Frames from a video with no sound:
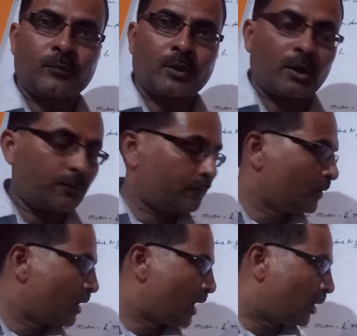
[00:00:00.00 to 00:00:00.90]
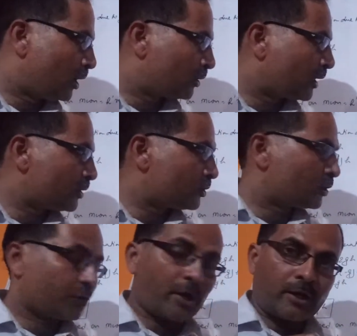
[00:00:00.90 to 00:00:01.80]
If earth has
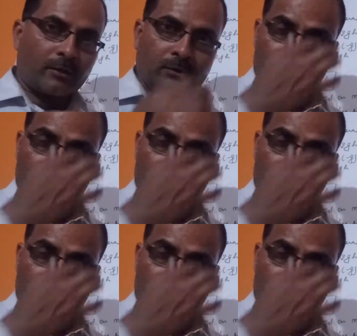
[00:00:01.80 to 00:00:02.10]
the 10,